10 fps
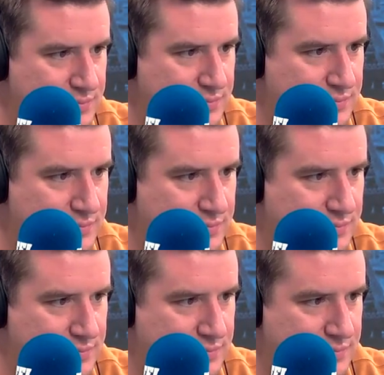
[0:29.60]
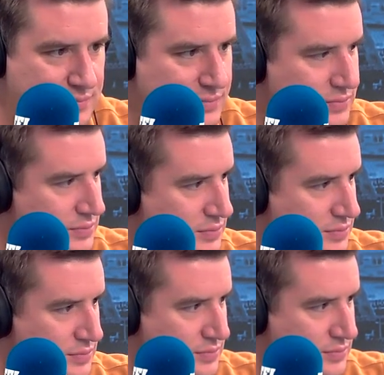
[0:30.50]

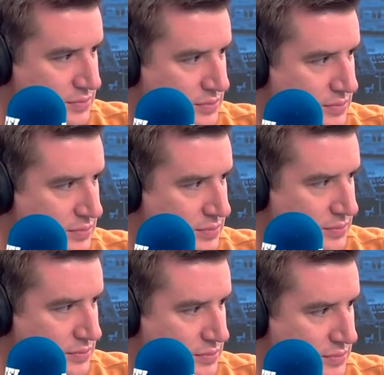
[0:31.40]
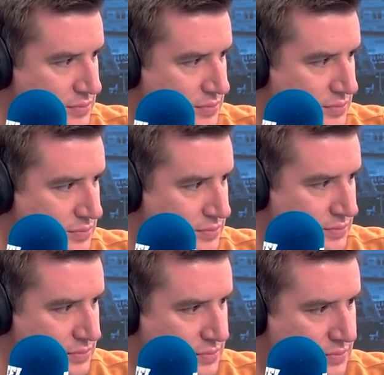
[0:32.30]

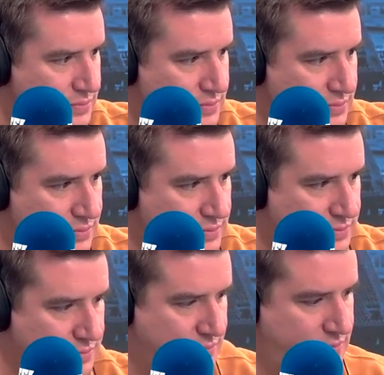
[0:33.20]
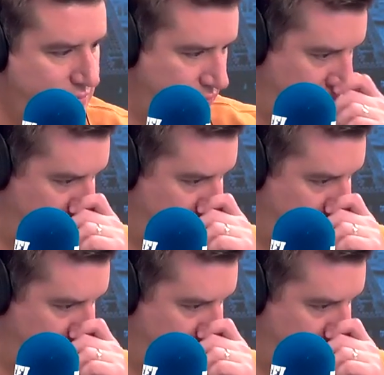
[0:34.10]
(not speaking)